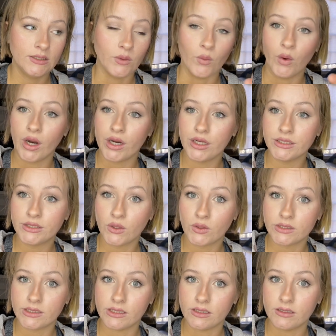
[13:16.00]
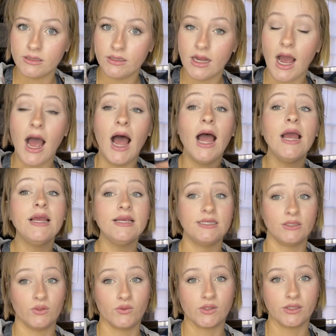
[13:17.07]
where are you sourcing? I
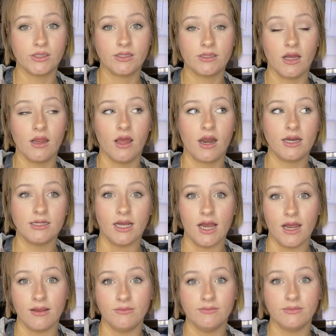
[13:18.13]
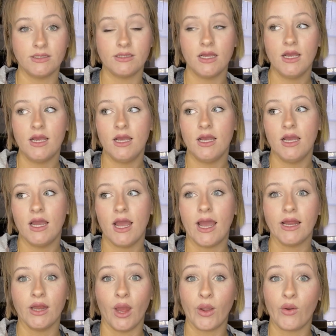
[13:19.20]
source a lot of times
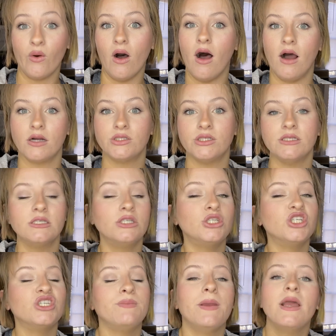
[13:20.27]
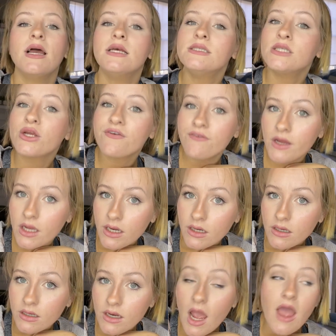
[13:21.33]
at local auctions just because they're fun.
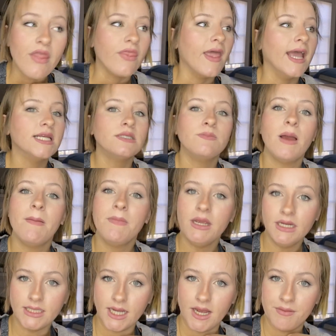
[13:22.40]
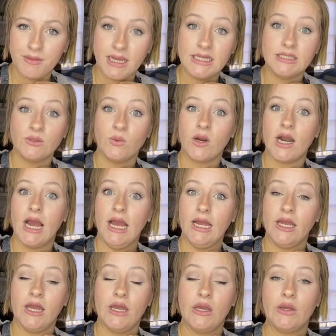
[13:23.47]
That's my me time. That's where I
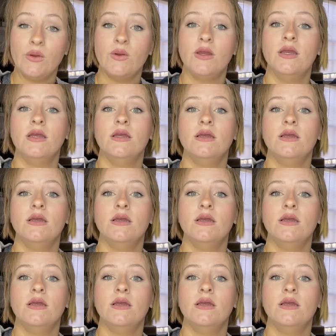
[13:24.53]
go